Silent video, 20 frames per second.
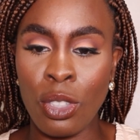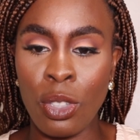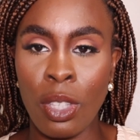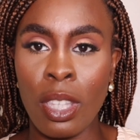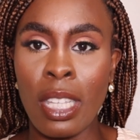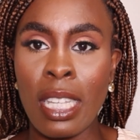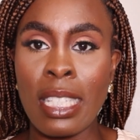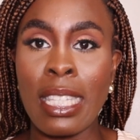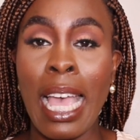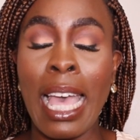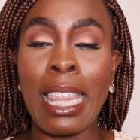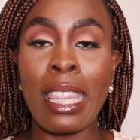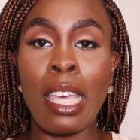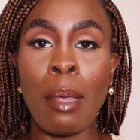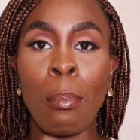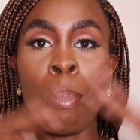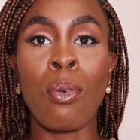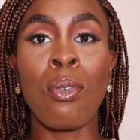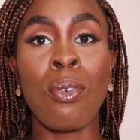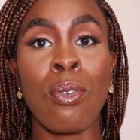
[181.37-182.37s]
do this, and then
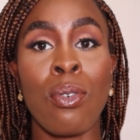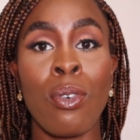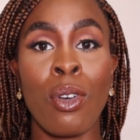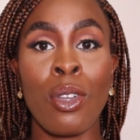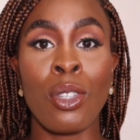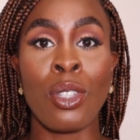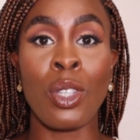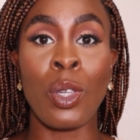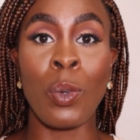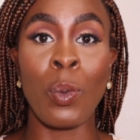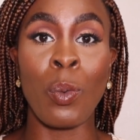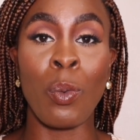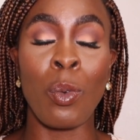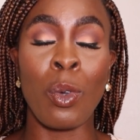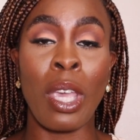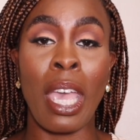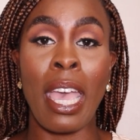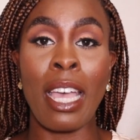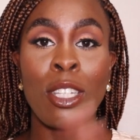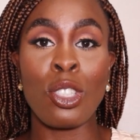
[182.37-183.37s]
you
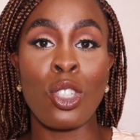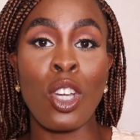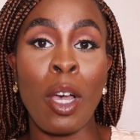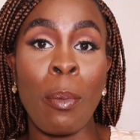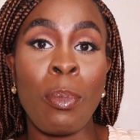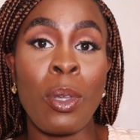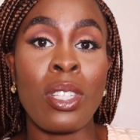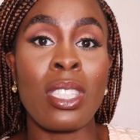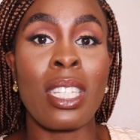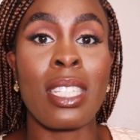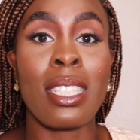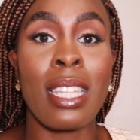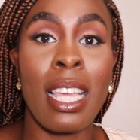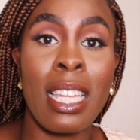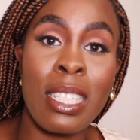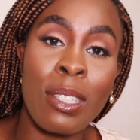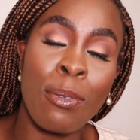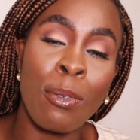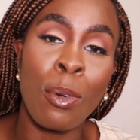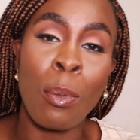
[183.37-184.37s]
get a job, you're
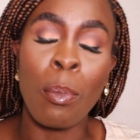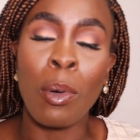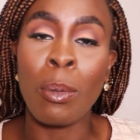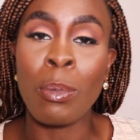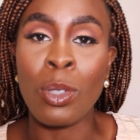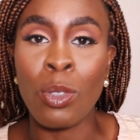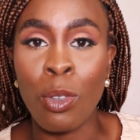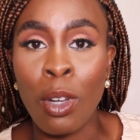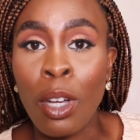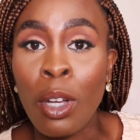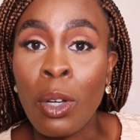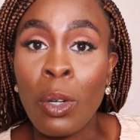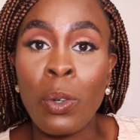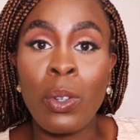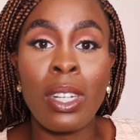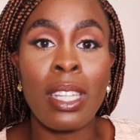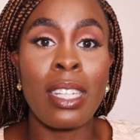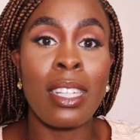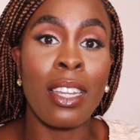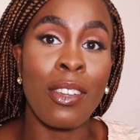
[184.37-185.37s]
successful, Bob's your uncle,
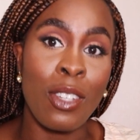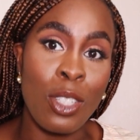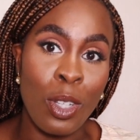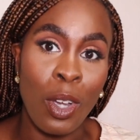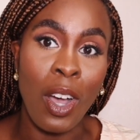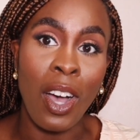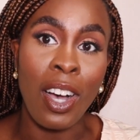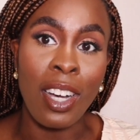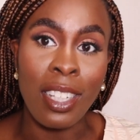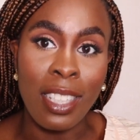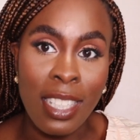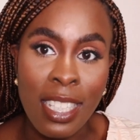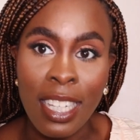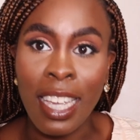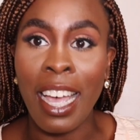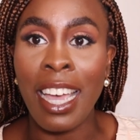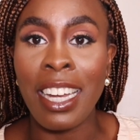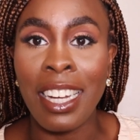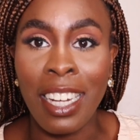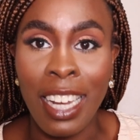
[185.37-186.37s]
Linda is your aunt
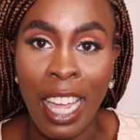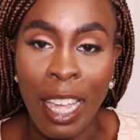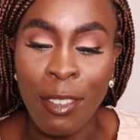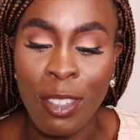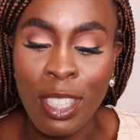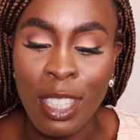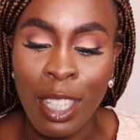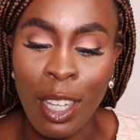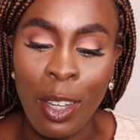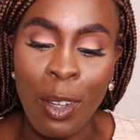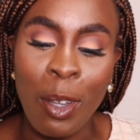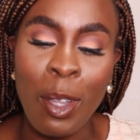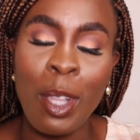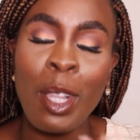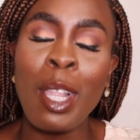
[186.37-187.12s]
kind of lifestyle.